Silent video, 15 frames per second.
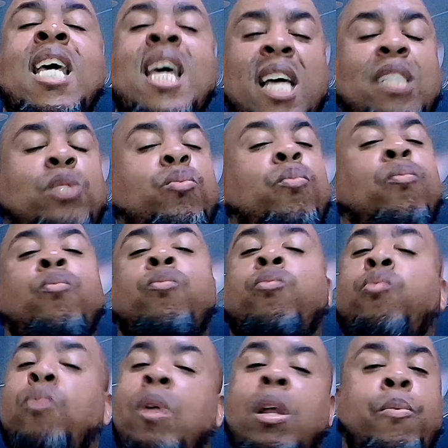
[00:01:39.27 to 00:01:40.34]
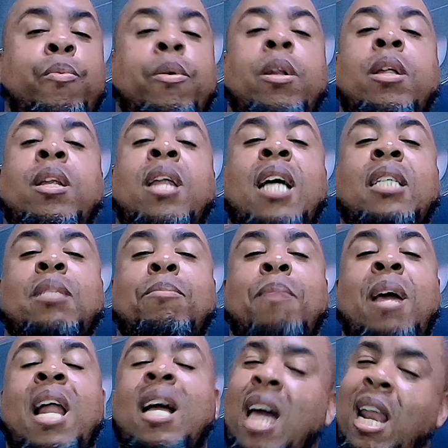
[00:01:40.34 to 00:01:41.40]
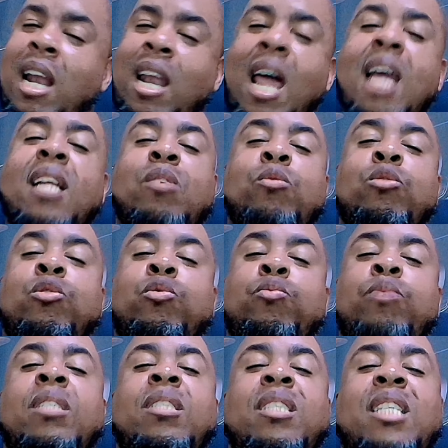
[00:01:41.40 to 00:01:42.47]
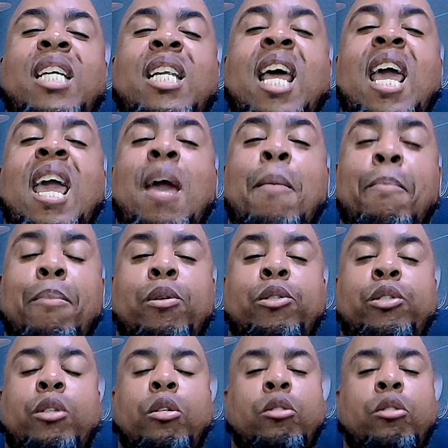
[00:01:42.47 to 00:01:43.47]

It's really, really nice, man. I kind of like those resonant ambers.